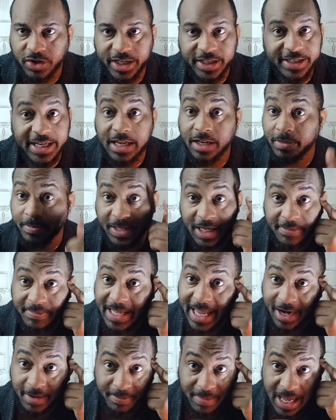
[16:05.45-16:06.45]
He's telling him, keep
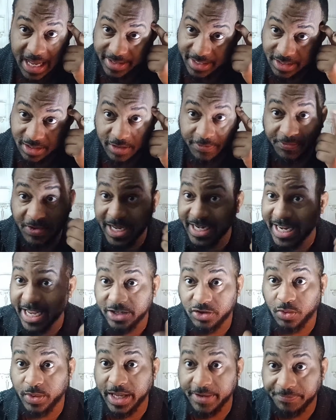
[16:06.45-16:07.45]
that in mind. This is
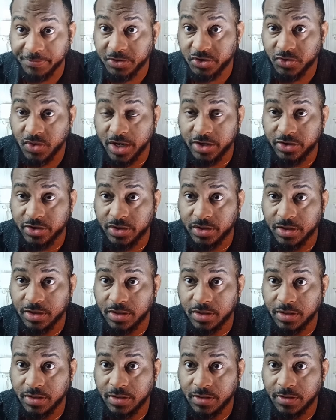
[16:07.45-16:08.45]
financial infrastructure.
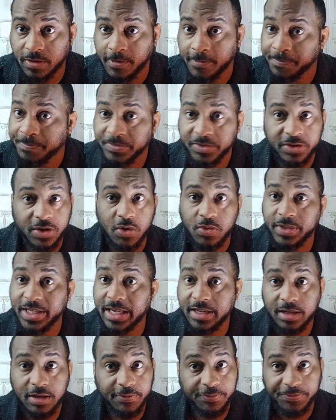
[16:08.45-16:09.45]
Don't
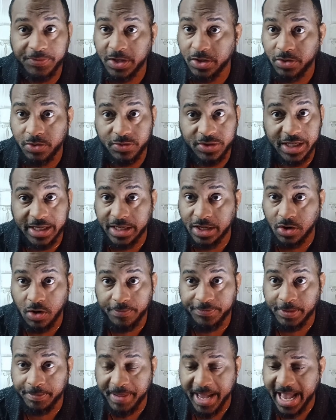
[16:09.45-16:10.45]
get confused and get
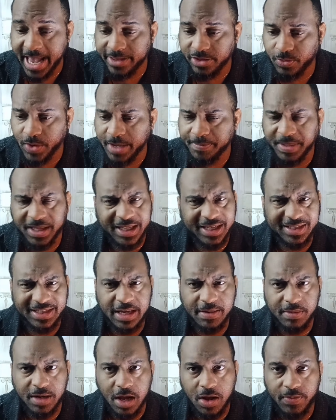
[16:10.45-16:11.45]
off the pathway, but let's
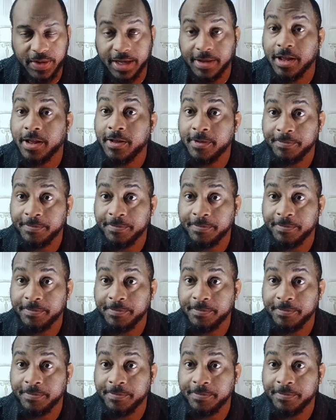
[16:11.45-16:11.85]
keep going.